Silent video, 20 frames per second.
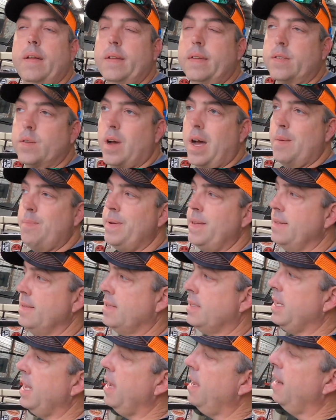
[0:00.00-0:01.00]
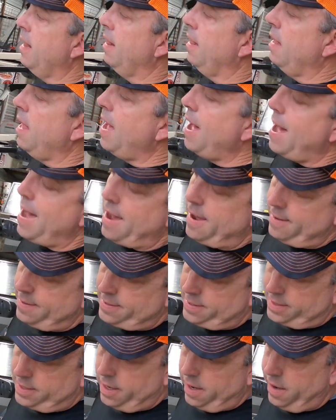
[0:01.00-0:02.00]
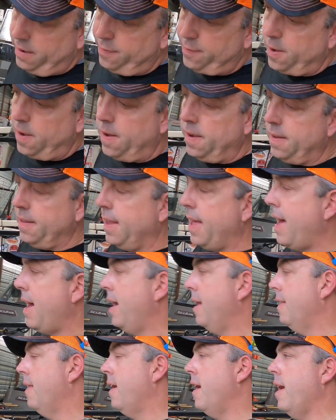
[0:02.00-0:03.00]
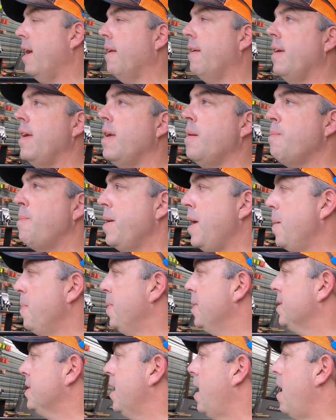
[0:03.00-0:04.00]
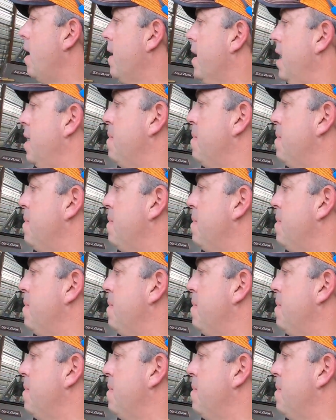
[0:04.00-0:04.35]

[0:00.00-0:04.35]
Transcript: So I've been seeing a lot of stuff online lately, people talking